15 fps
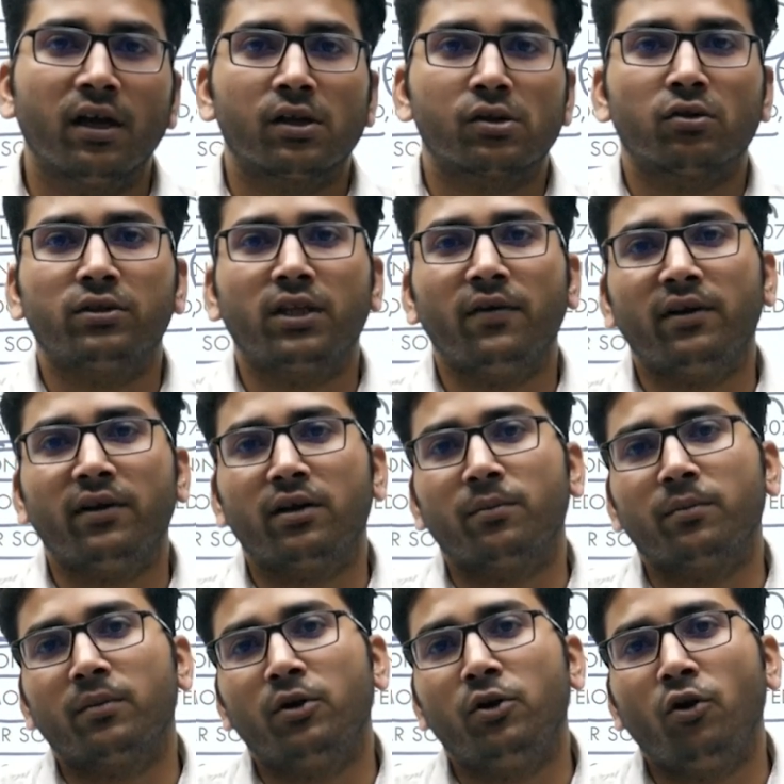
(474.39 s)
So they were
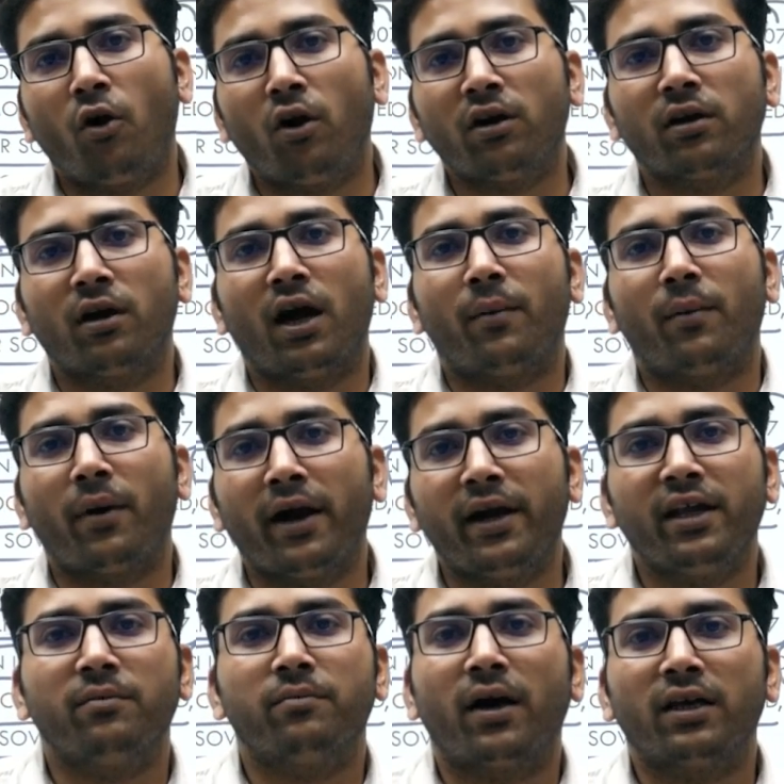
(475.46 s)
not
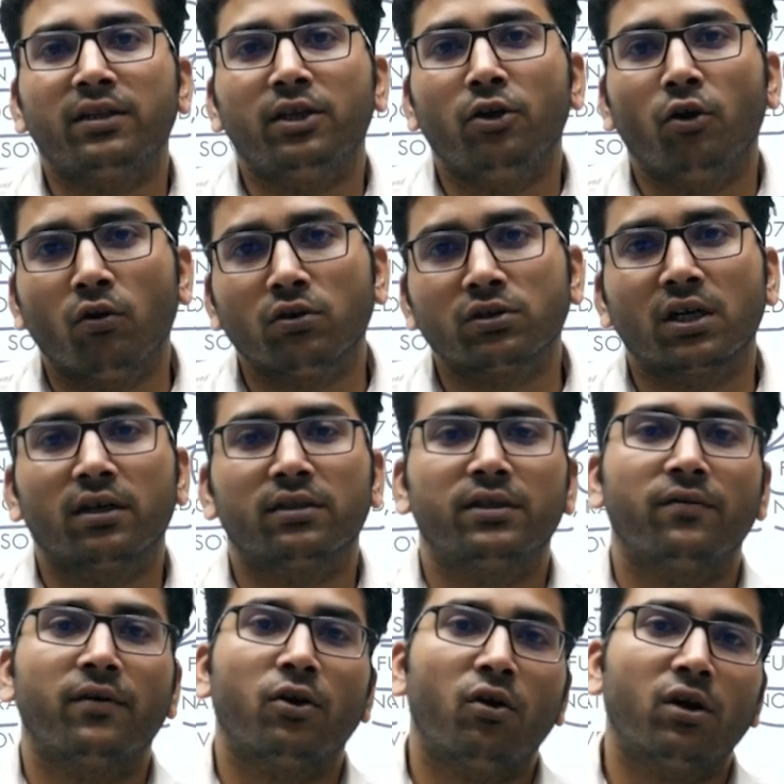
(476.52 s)
abiding by the laws, they
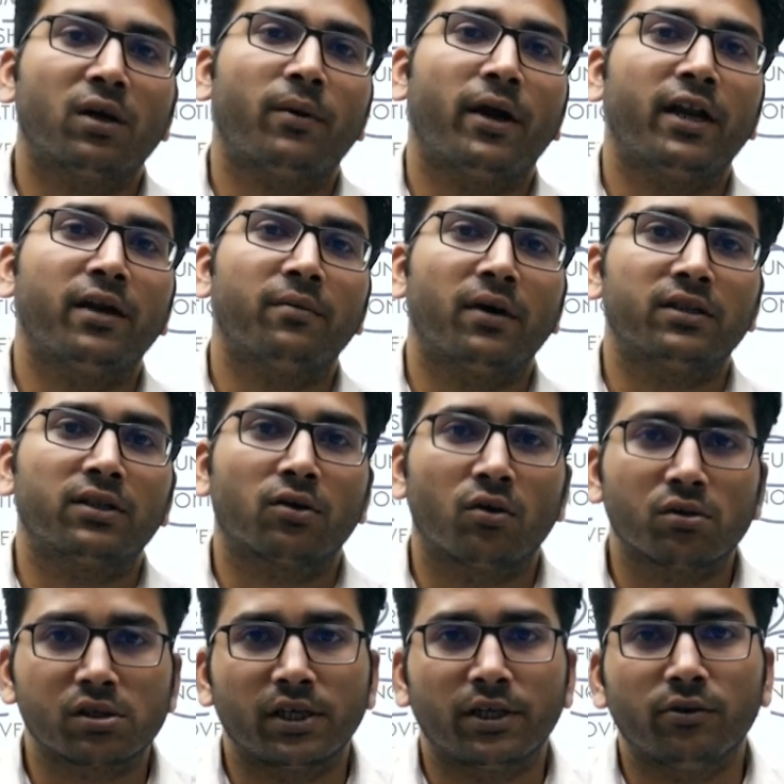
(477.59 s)
were not abiding by the
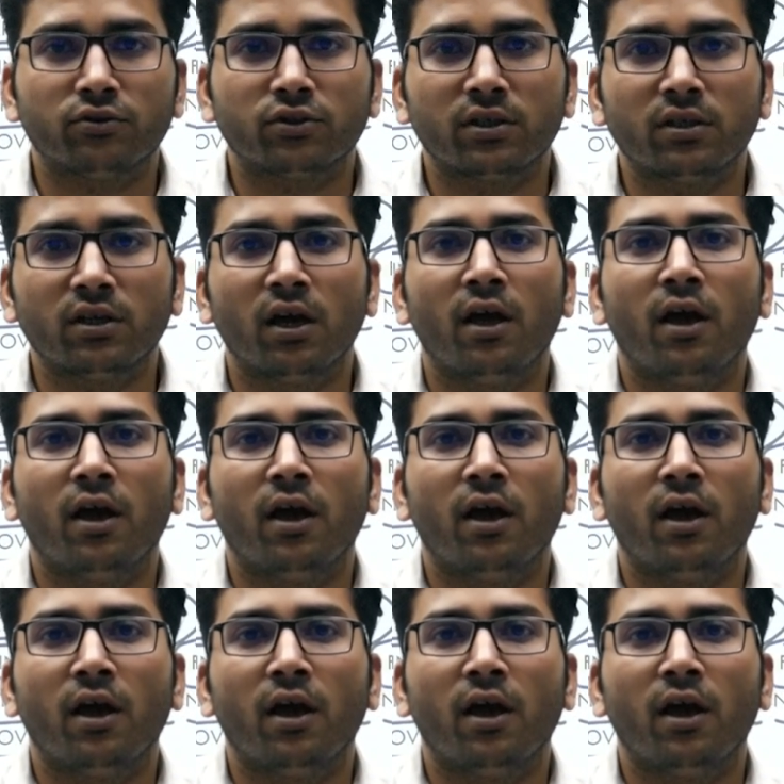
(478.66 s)
constitution,